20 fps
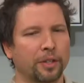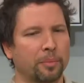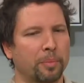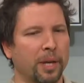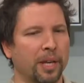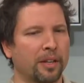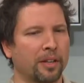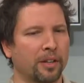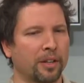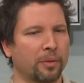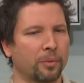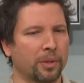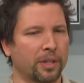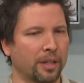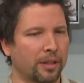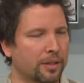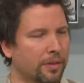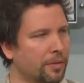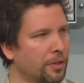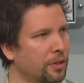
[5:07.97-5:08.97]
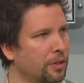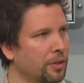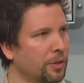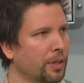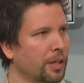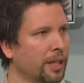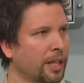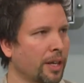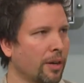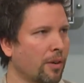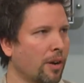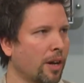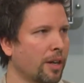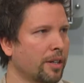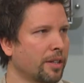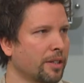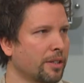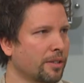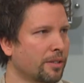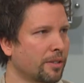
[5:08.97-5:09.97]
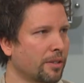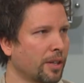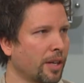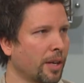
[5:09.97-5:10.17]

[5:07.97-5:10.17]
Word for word: depending on what the activity you're doing and how hot it is